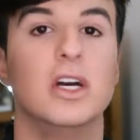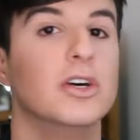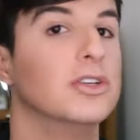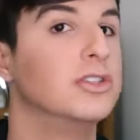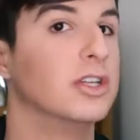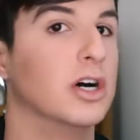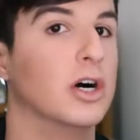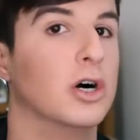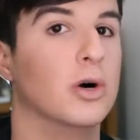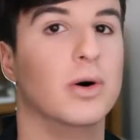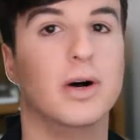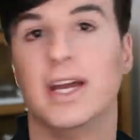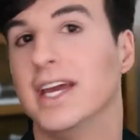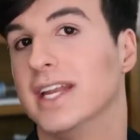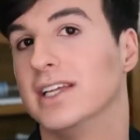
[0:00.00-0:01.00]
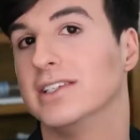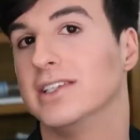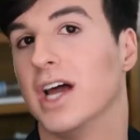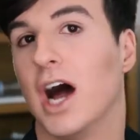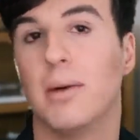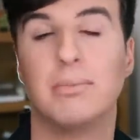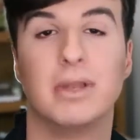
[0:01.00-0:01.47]
So it is
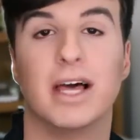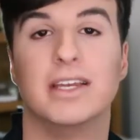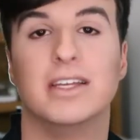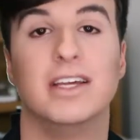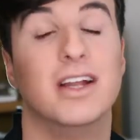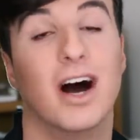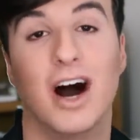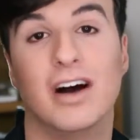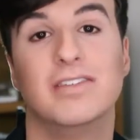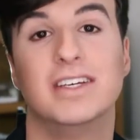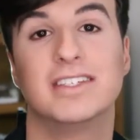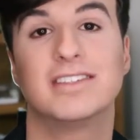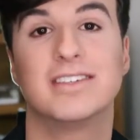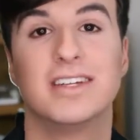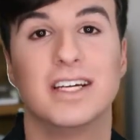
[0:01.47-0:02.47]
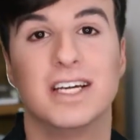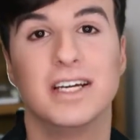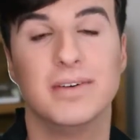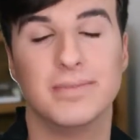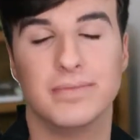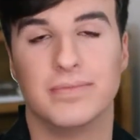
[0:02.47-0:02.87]
not blended, obviously.